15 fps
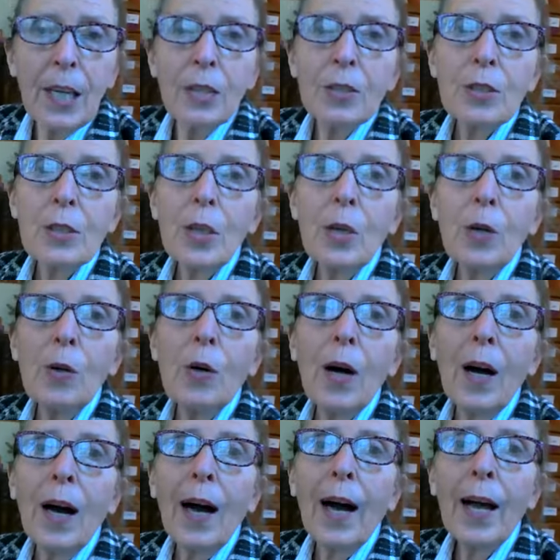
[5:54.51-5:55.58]

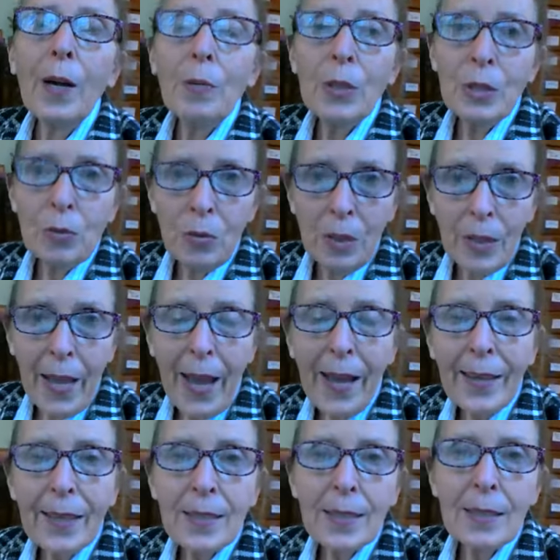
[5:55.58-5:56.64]
So I was
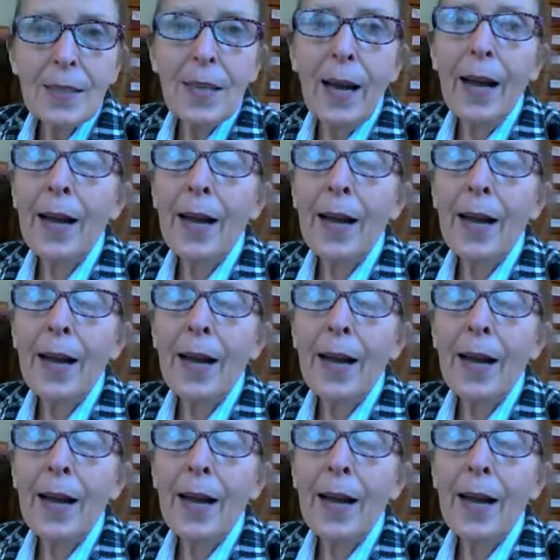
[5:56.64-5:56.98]
relaxed.